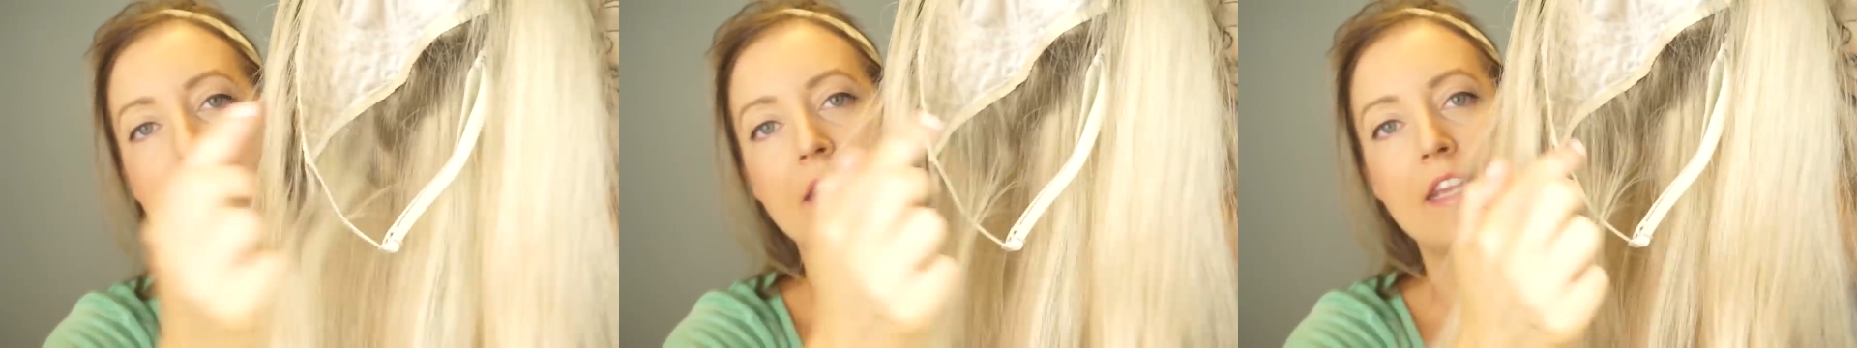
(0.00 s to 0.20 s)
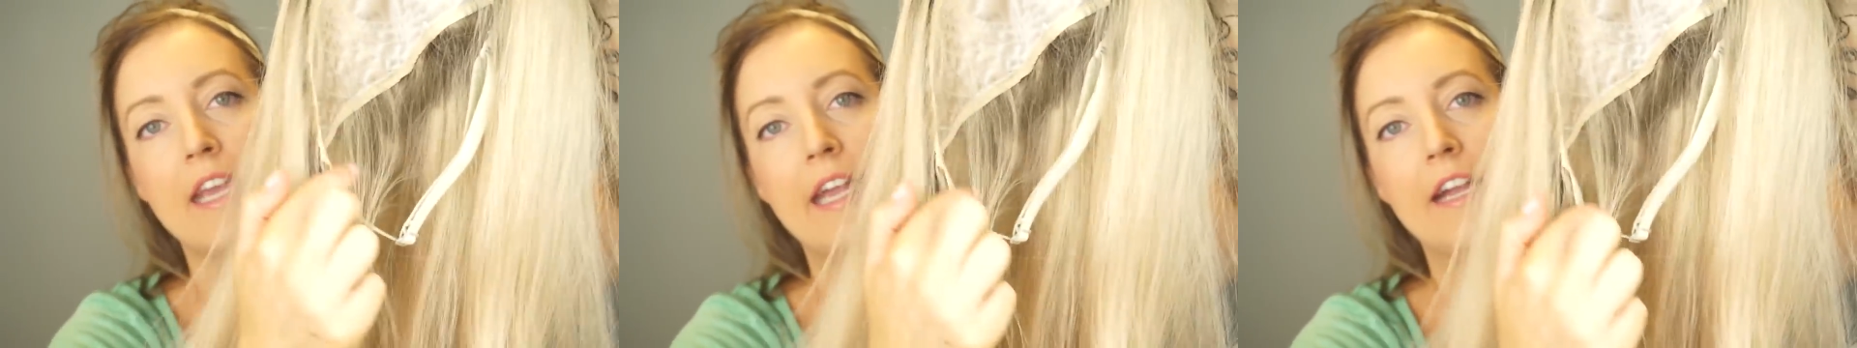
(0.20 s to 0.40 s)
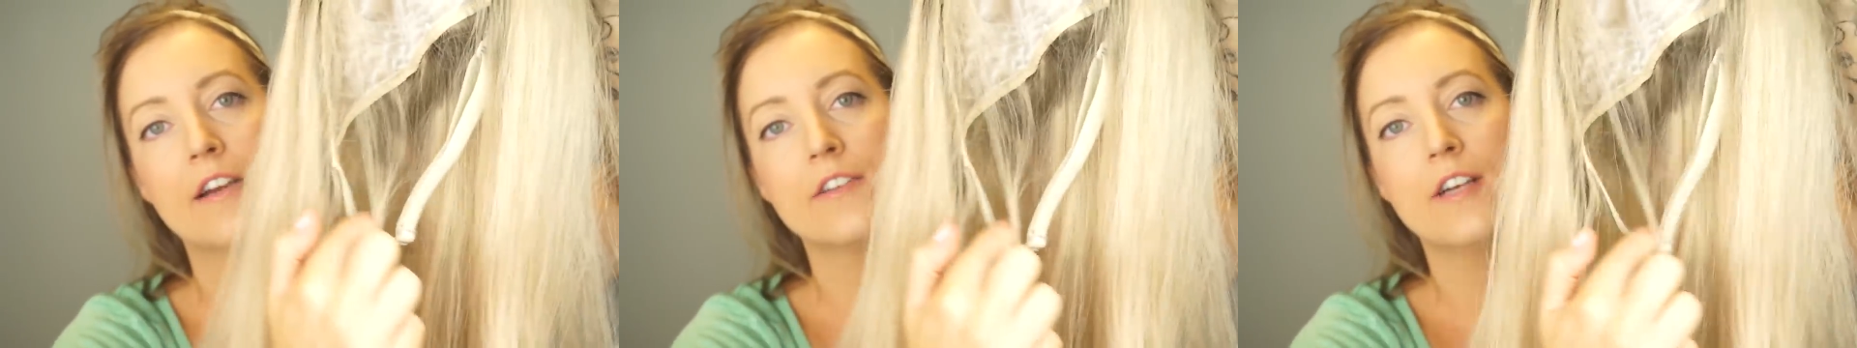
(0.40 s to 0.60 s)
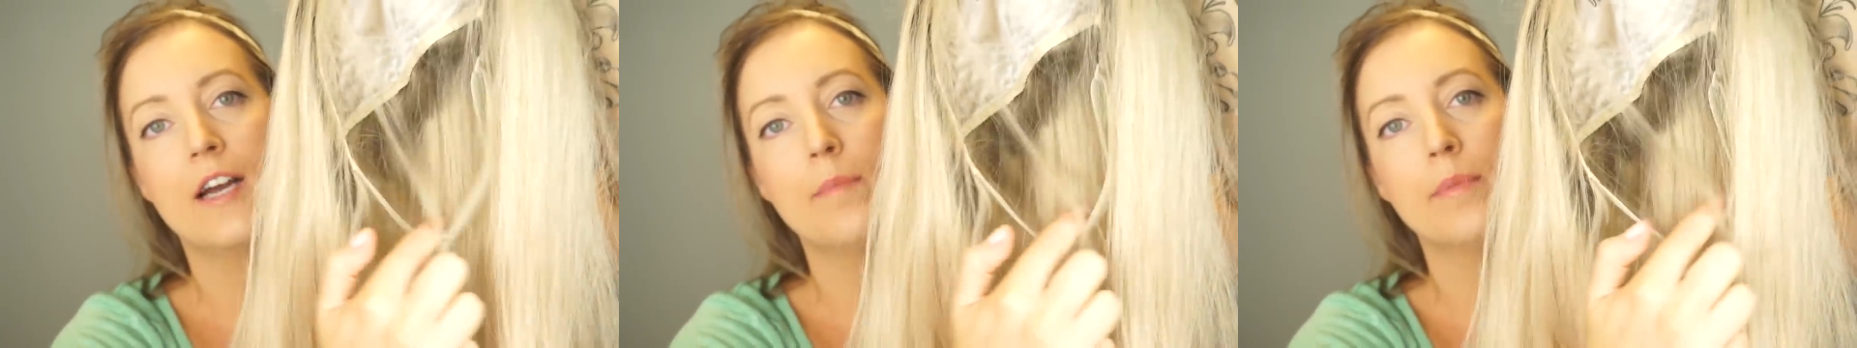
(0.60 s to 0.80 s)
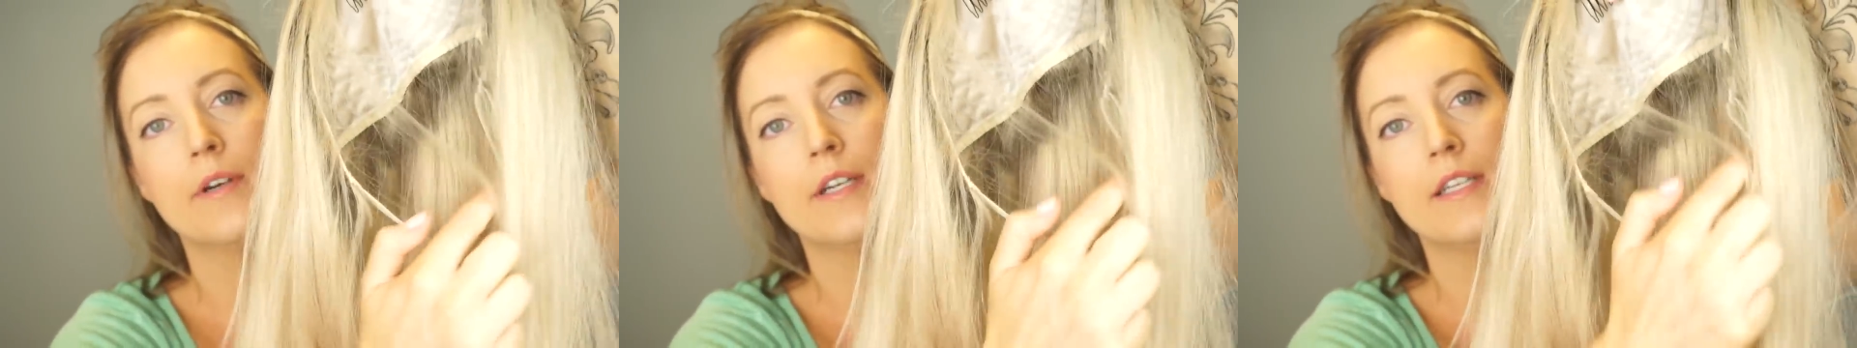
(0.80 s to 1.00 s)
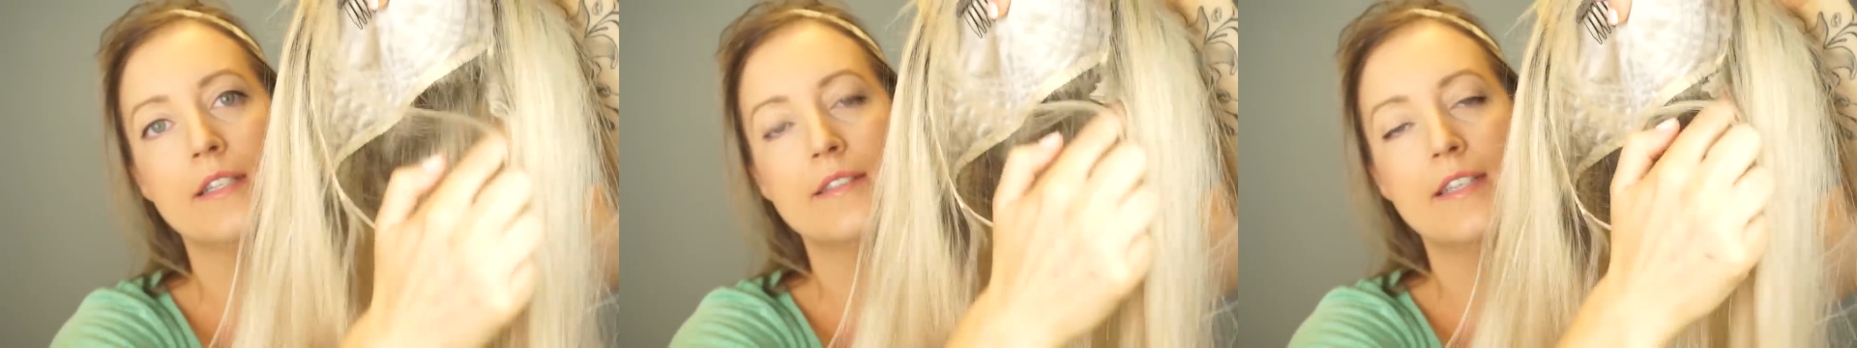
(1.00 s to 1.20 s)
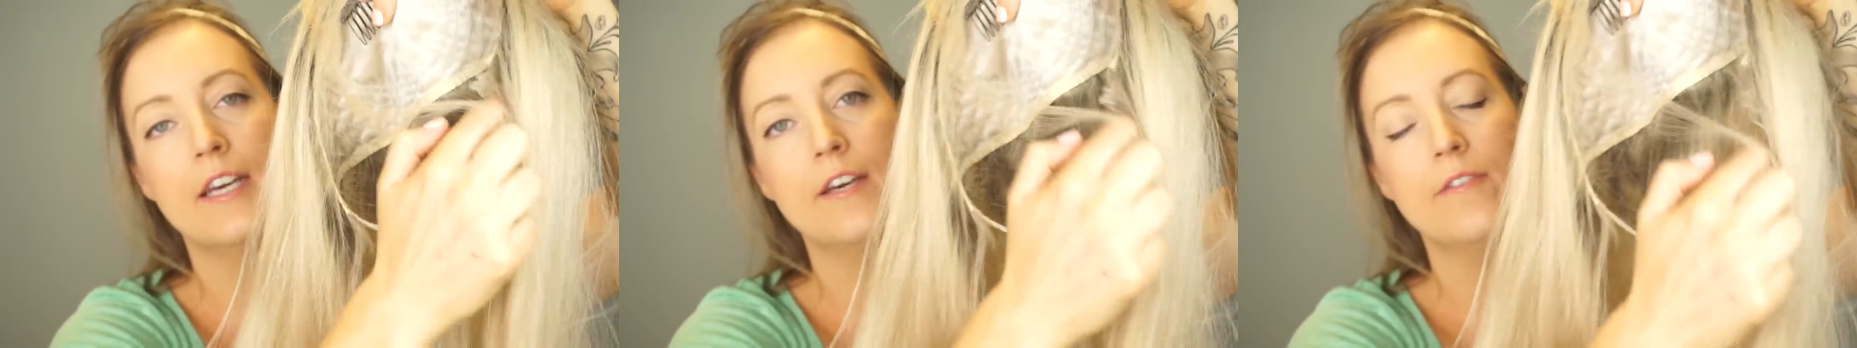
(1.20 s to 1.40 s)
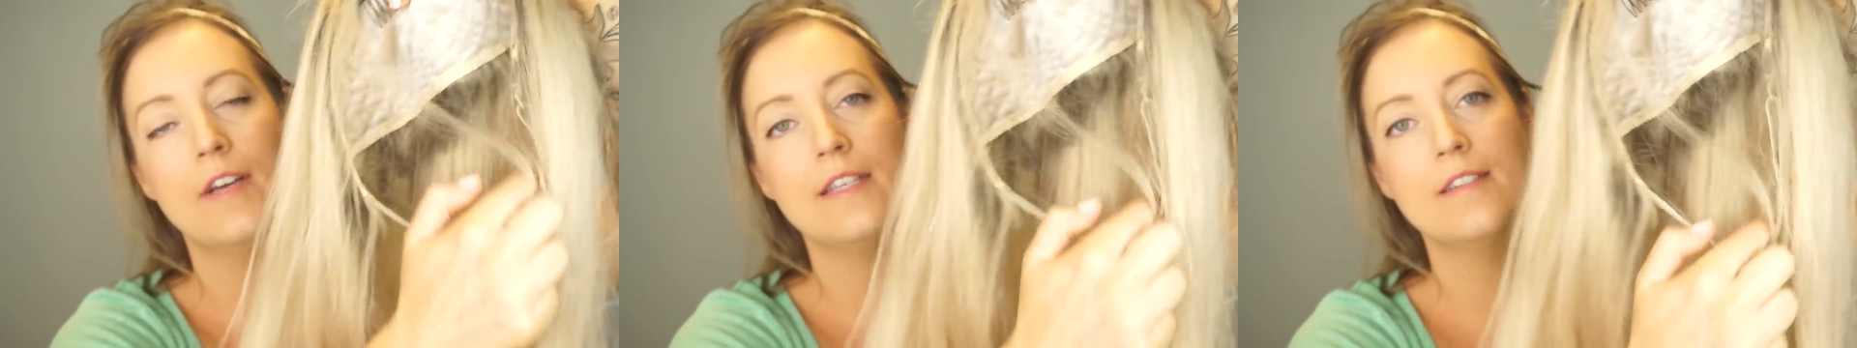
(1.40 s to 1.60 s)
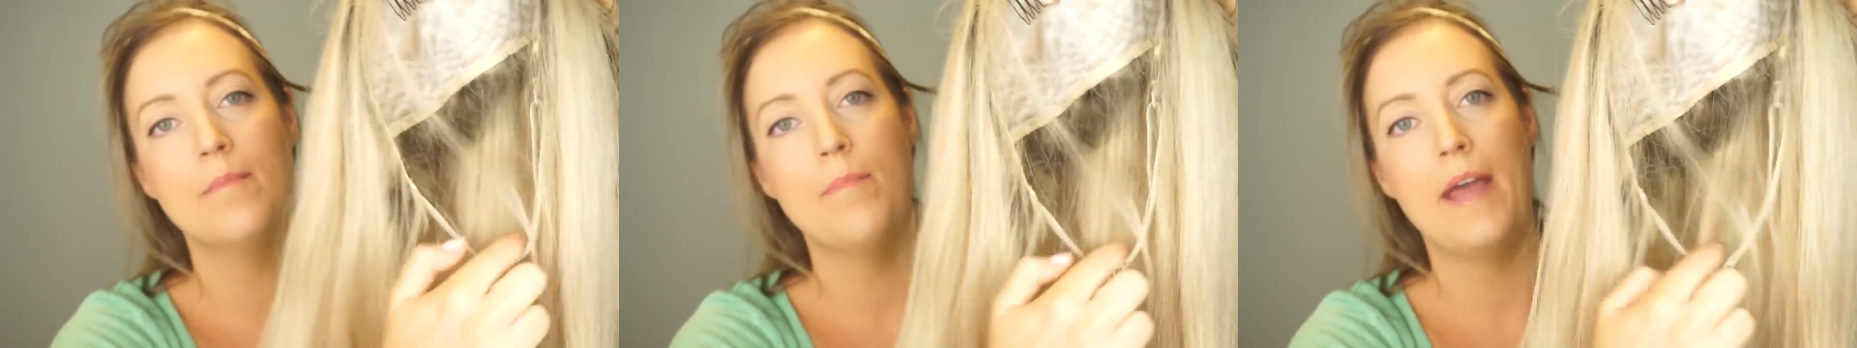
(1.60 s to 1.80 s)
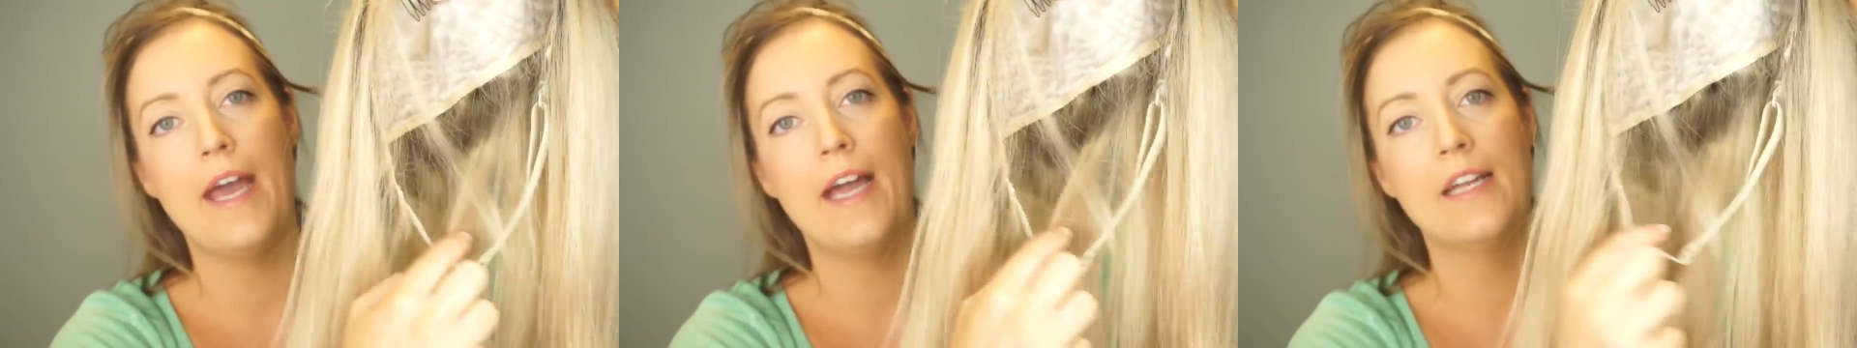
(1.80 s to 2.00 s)
the hair topper itself has a
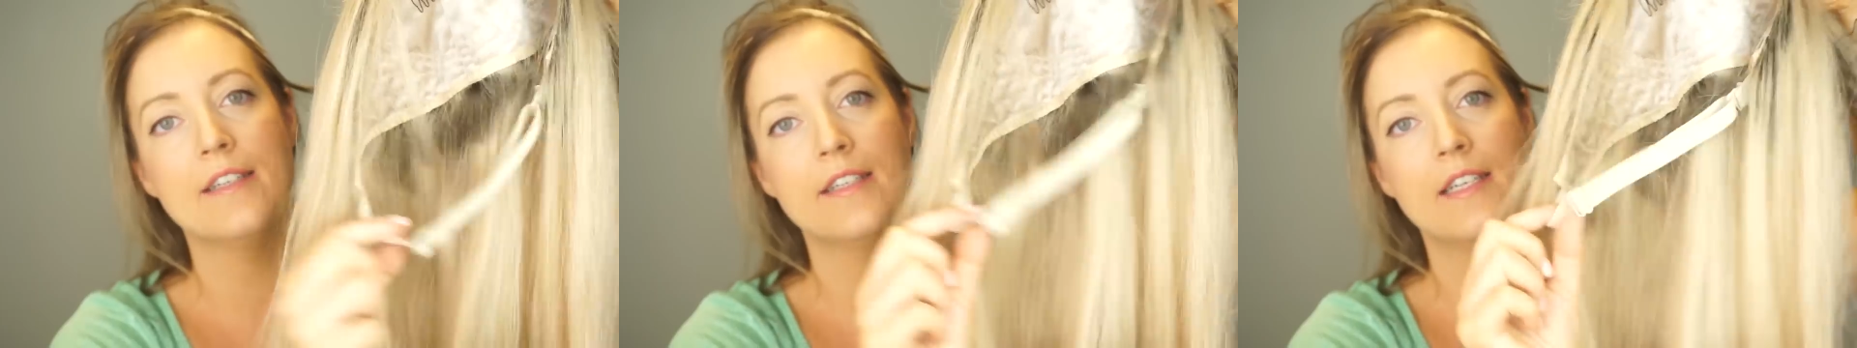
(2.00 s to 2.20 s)
band,